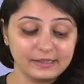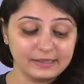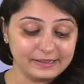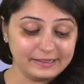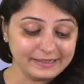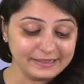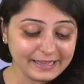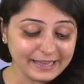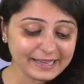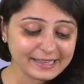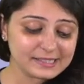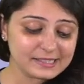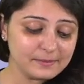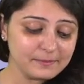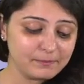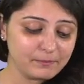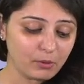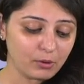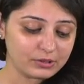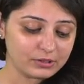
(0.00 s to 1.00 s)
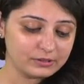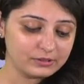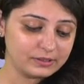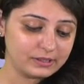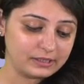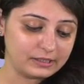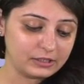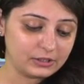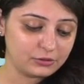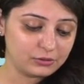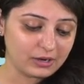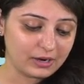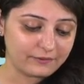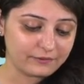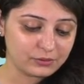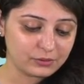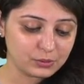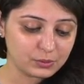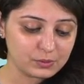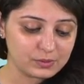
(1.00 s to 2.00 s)
Next important thing that you
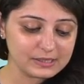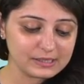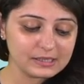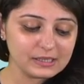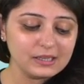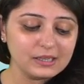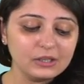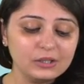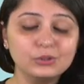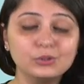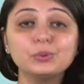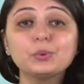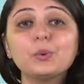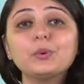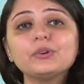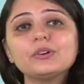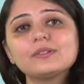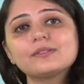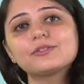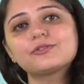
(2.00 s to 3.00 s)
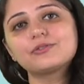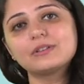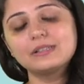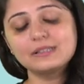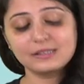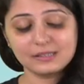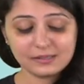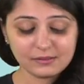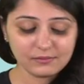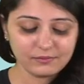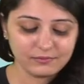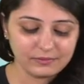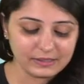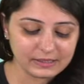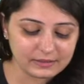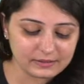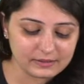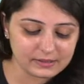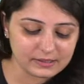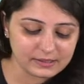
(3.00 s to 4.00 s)
have to do is know your strengths and
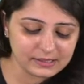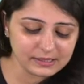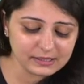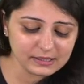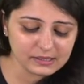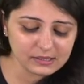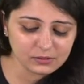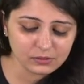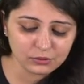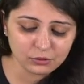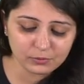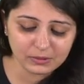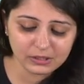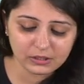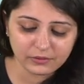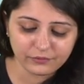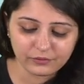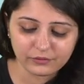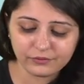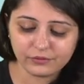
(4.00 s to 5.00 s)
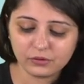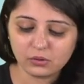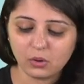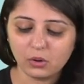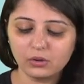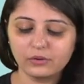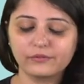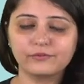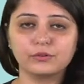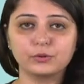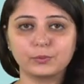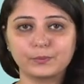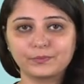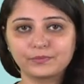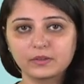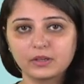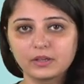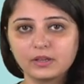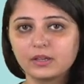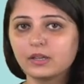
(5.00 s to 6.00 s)
weaknesses. See, this is going to be different for all of you.
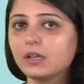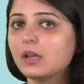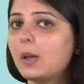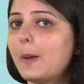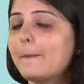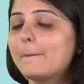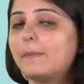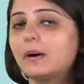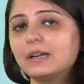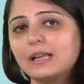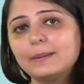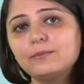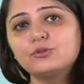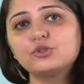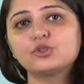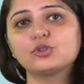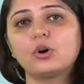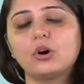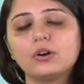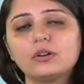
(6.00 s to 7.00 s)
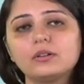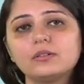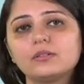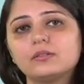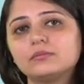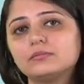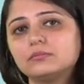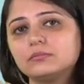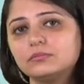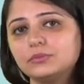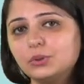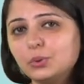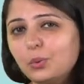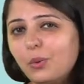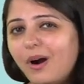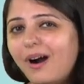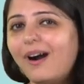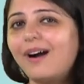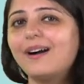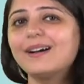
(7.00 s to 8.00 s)
But I'm sure
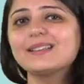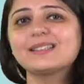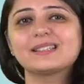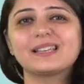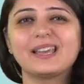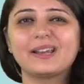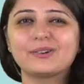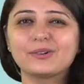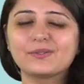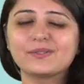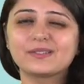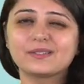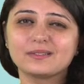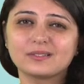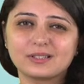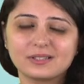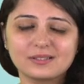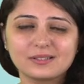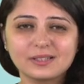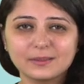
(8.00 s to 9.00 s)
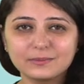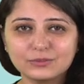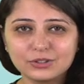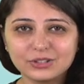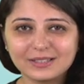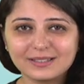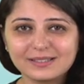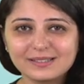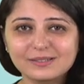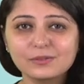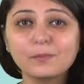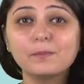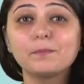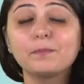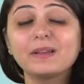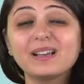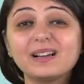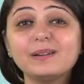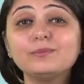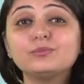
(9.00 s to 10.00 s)
you are scared of certain subjects. So
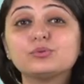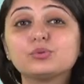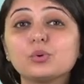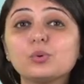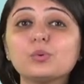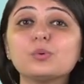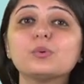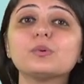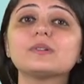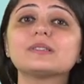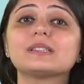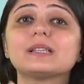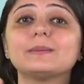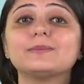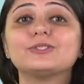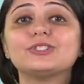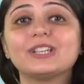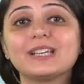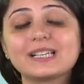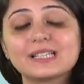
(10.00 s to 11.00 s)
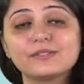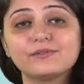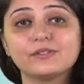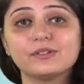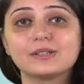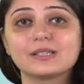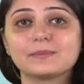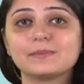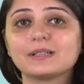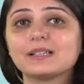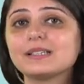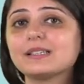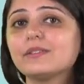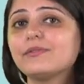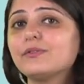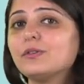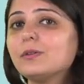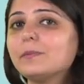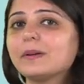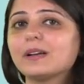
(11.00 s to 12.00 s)
pick up those subjects first. Because
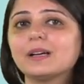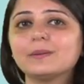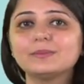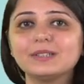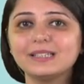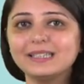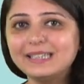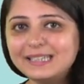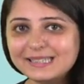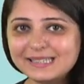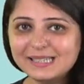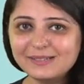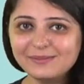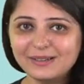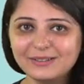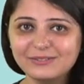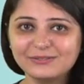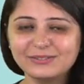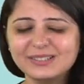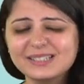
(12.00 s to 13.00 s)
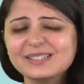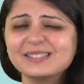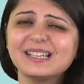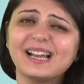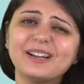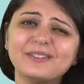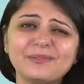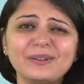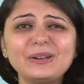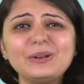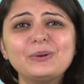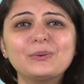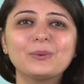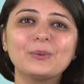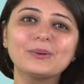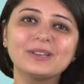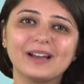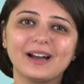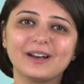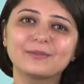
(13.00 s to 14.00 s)
if you'll pick up the easy one first, that we
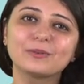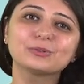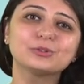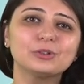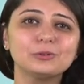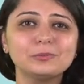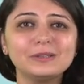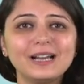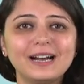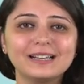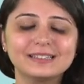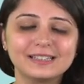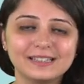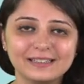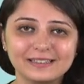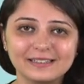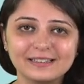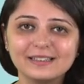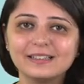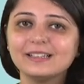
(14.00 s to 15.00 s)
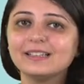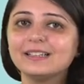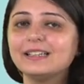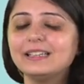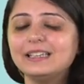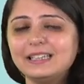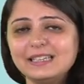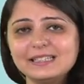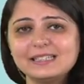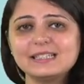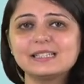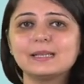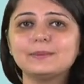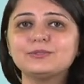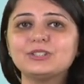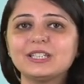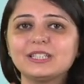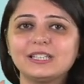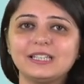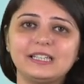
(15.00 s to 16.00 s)
know, yaar, wo toh humein aata hai. Easy
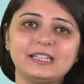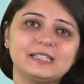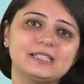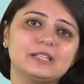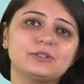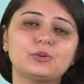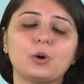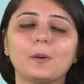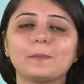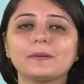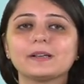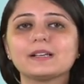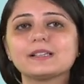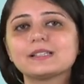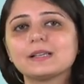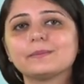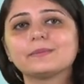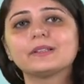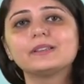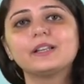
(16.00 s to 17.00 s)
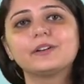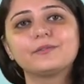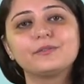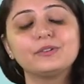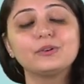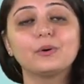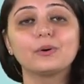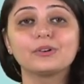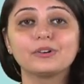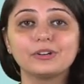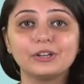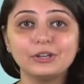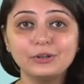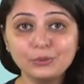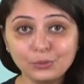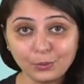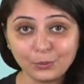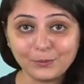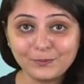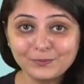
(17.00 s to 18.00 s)
subject, easy topic is something that we already
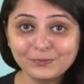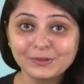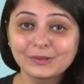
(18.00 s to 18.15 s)
know.